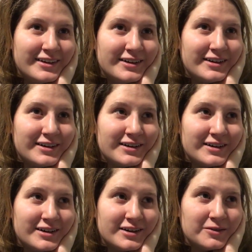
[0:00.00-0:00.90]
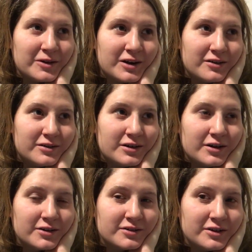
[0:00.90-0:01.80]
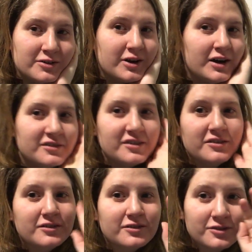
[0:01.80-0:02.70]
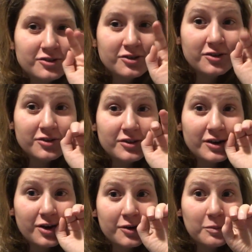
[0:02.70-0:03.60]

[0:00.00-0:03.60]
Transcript: Well, I'll see you guys at the surgical center.